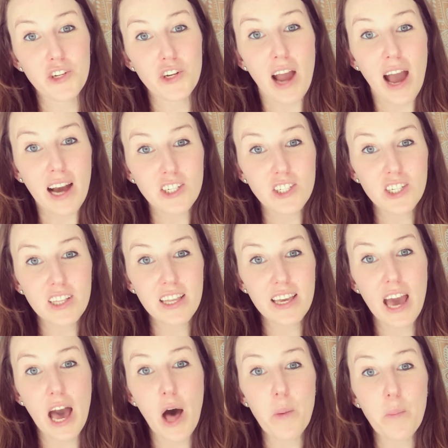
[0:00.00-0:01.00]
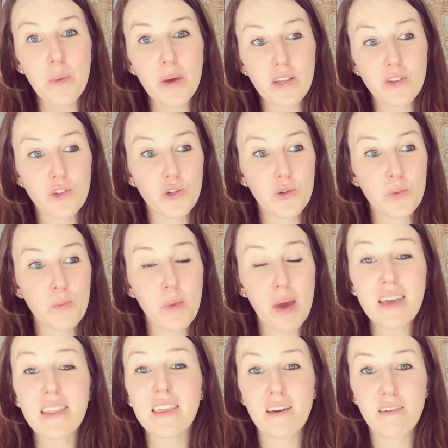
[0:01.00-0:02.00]
you're actually helping to
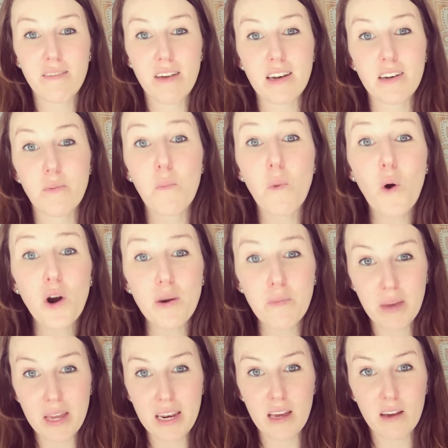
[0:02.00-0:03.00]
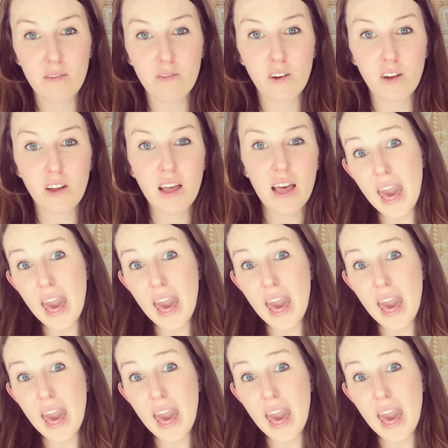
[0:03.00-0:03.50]
make the event more meaningful